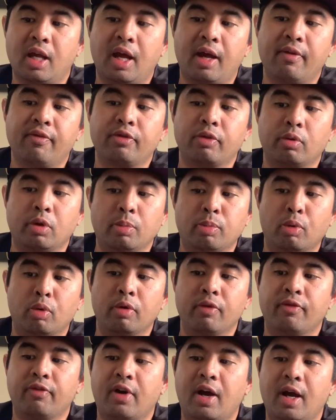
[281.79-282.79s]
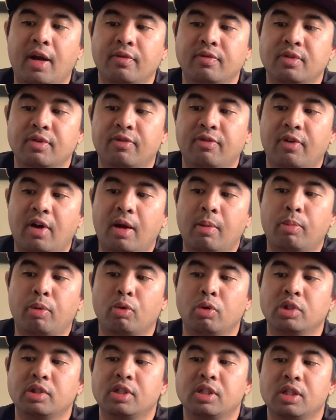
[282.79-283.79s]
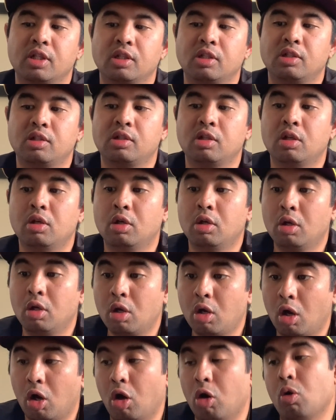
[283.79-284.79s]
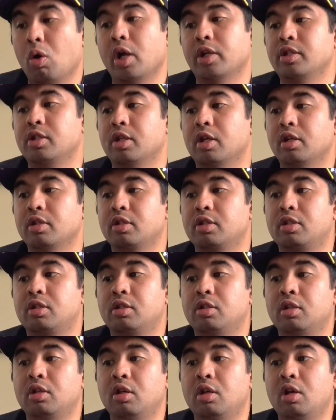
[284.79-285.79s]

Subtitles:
f3.5 to 5.6 OSS.